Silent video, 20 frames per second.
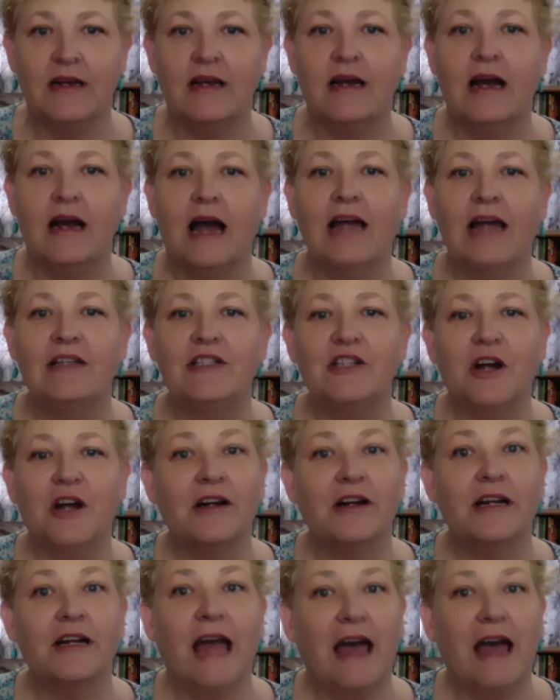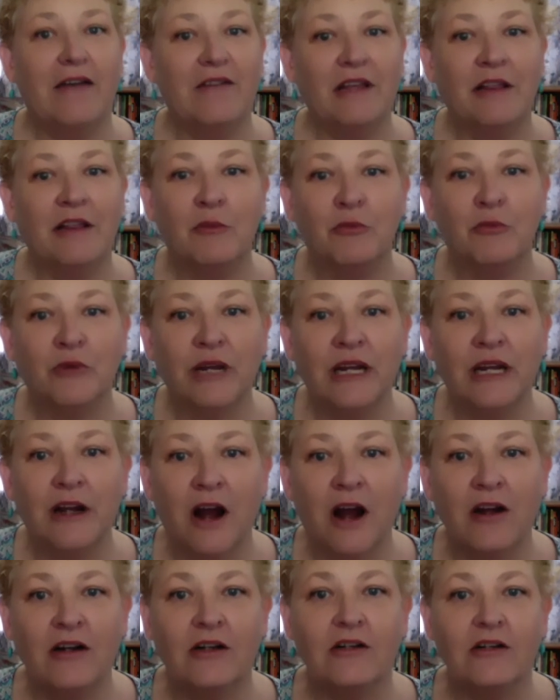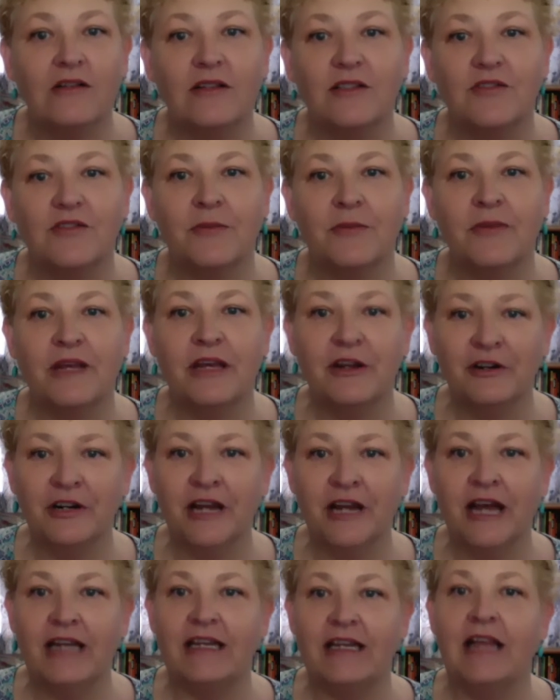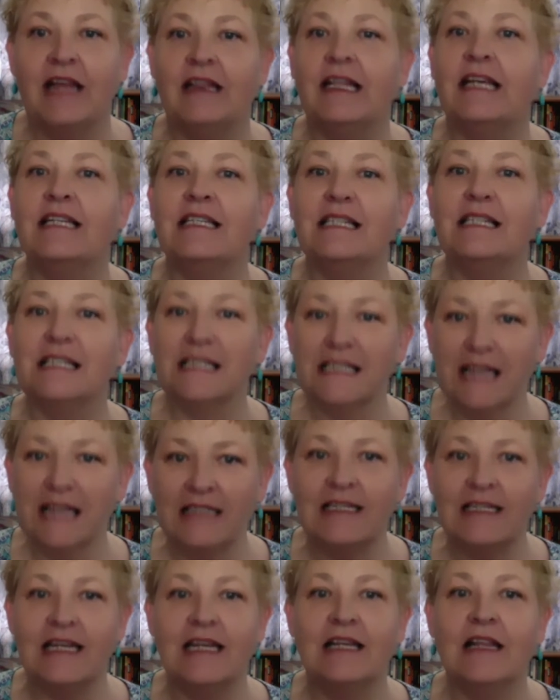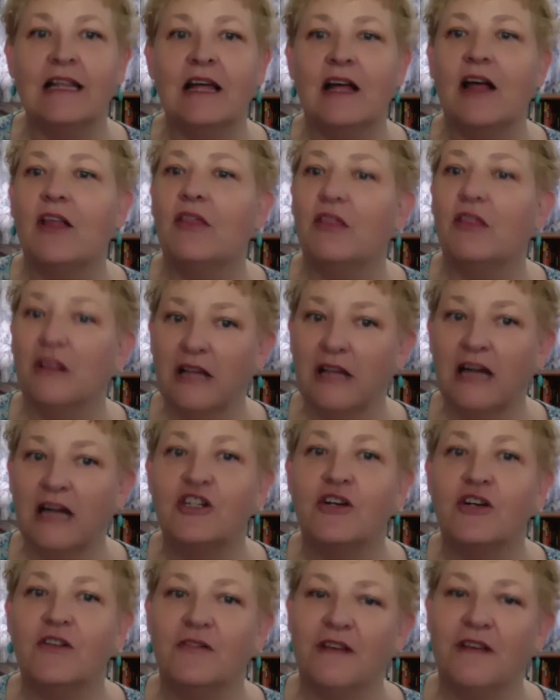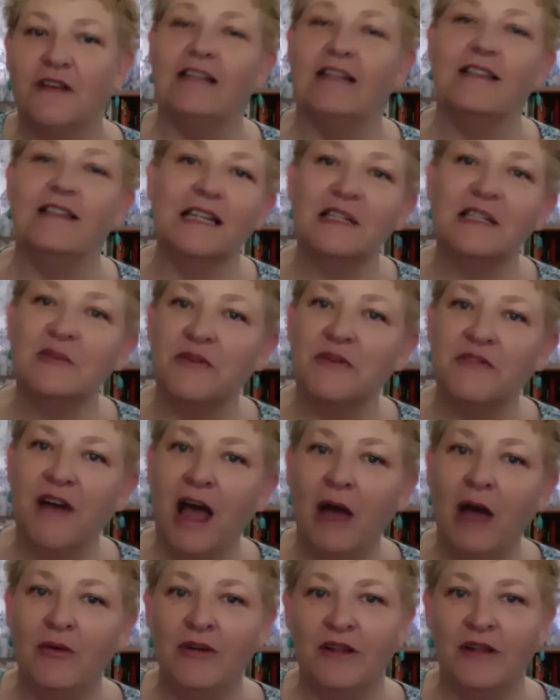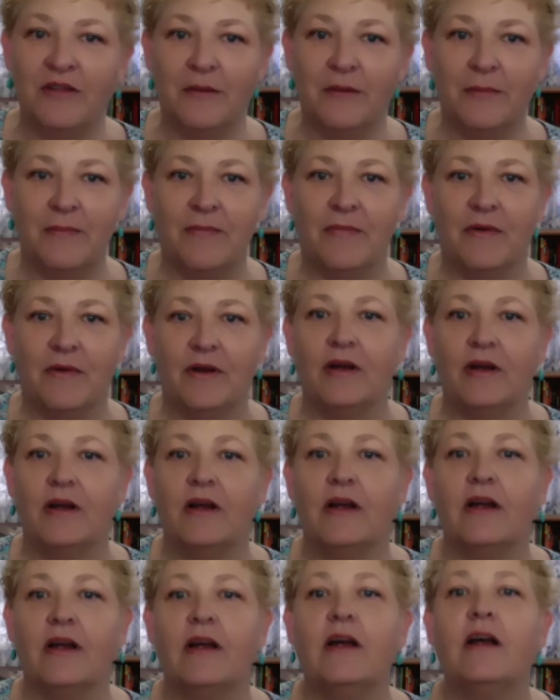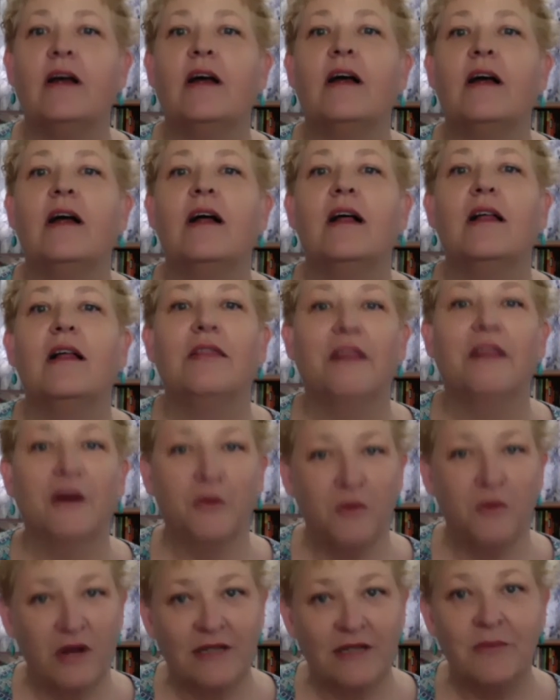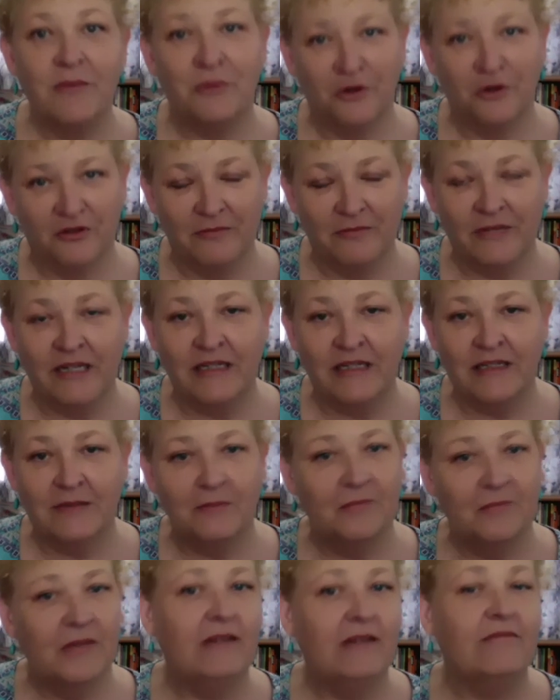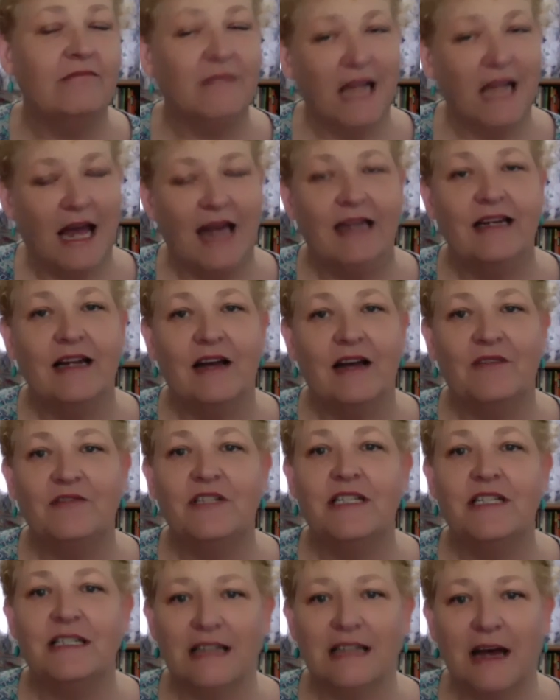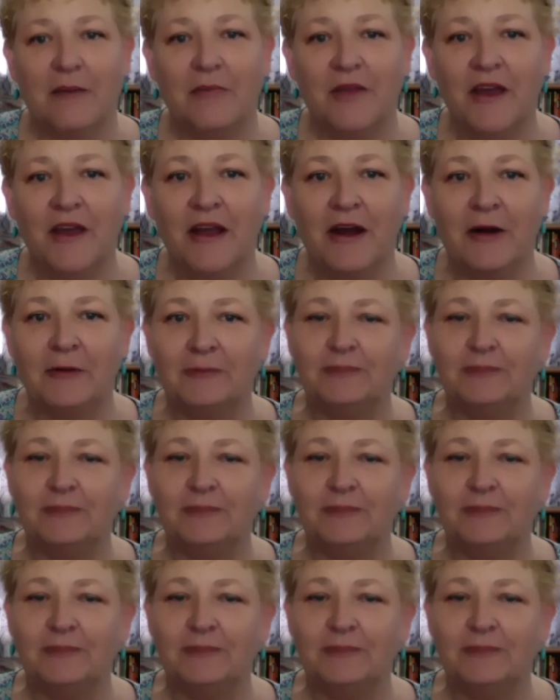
I started having them read articles from the internet and then discussing the logical fallacies we found in them. There was improvement, but not enough to stop there.